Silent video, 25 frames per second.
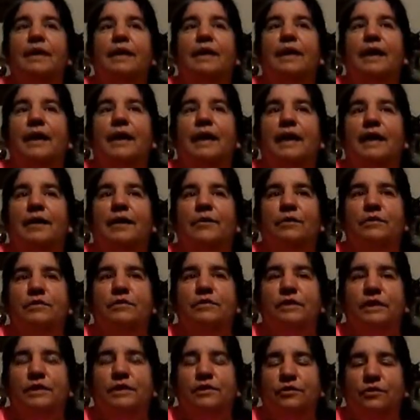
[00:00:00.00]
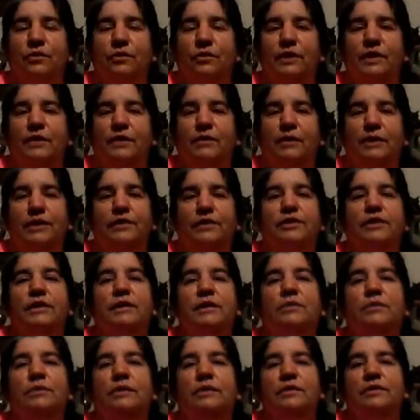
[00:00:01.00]
And it was, the story was she
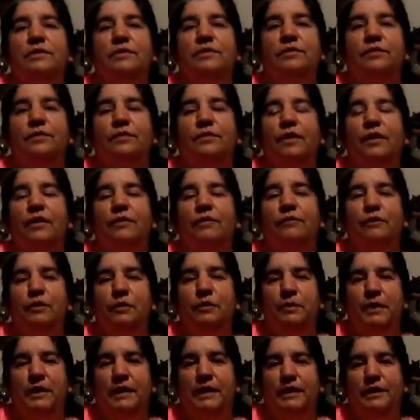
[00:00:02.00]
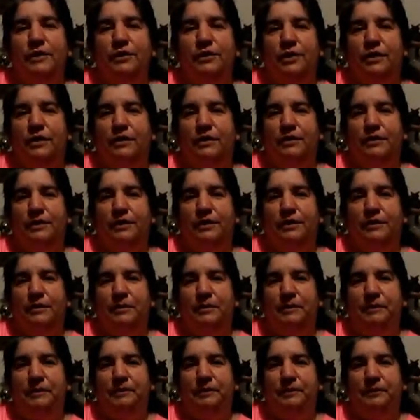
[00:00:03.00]
was full-blooded Choctaw.
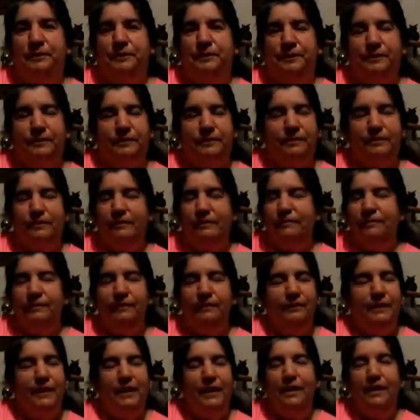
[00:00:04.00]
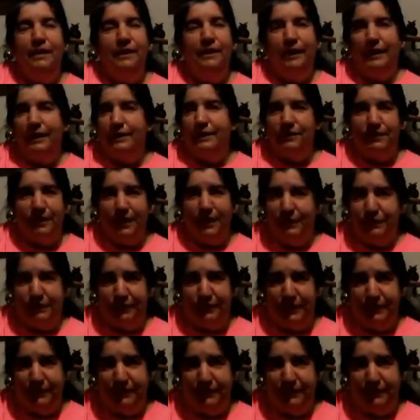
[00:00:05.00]
That's not true.